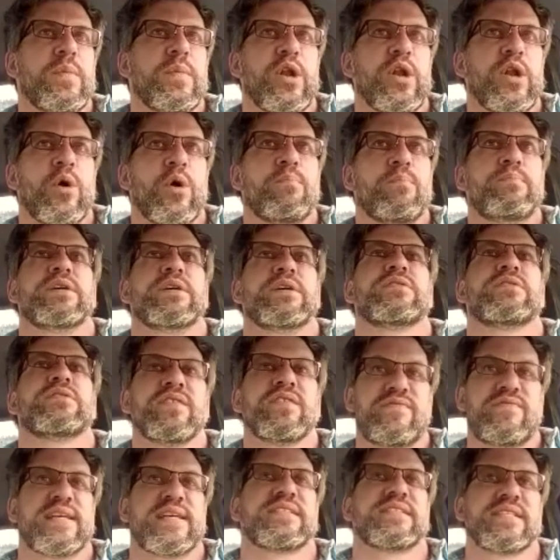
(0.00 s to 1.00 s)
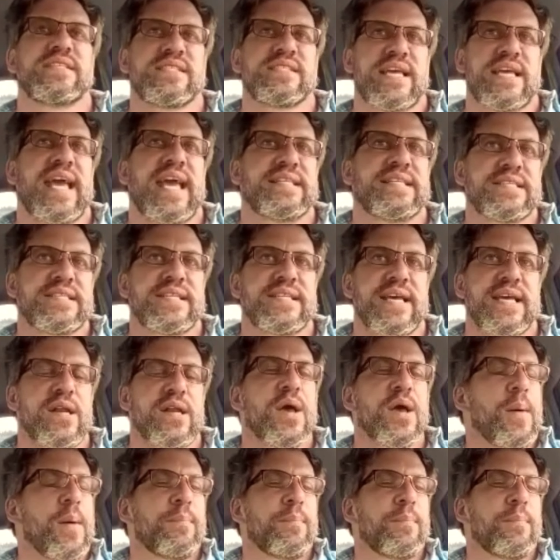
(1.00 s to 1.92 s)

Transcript: you know, build defenses against it.